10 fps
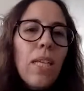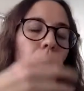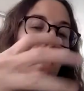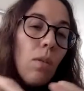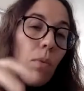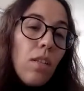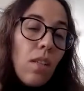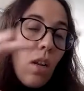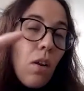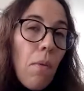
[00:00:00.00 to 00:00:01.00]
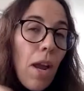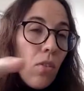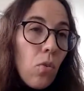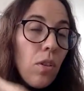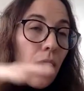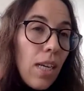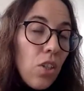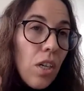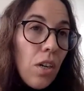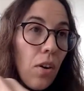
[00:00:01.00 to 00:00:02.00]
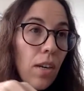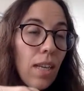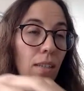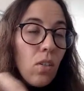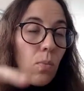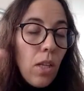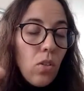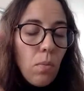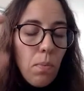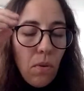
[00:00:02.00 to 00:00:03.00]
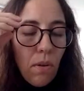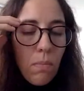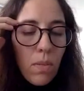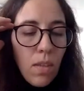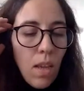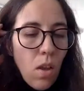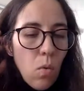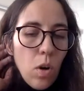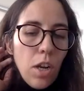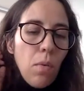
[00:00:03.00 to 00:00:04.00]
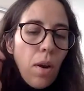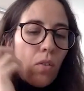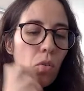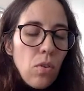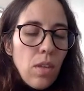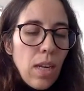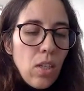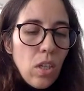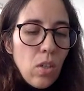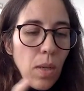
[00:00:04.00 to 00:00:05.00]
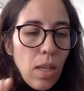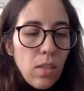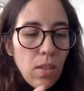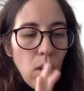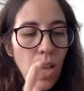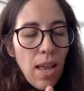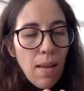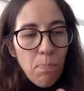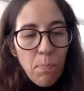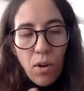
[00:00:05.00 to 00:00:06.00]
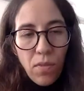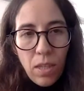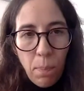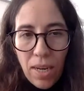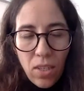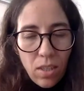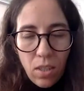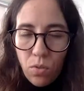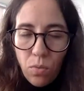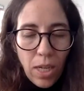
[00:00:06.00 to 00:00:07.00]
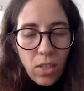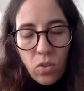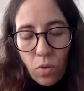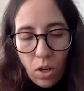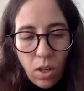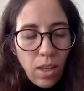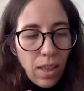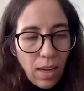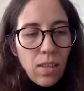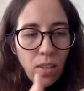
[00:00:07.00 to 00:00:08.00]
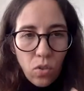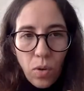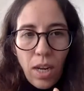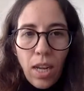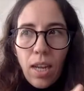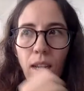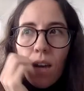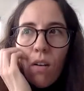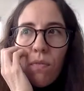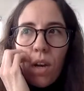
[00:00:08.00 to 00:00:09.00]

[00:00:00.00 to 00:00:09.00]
it's a lot around coordination in our case as well. So our programs work around coordination as well. So, but obviously patients really struggle, and then it's the training of their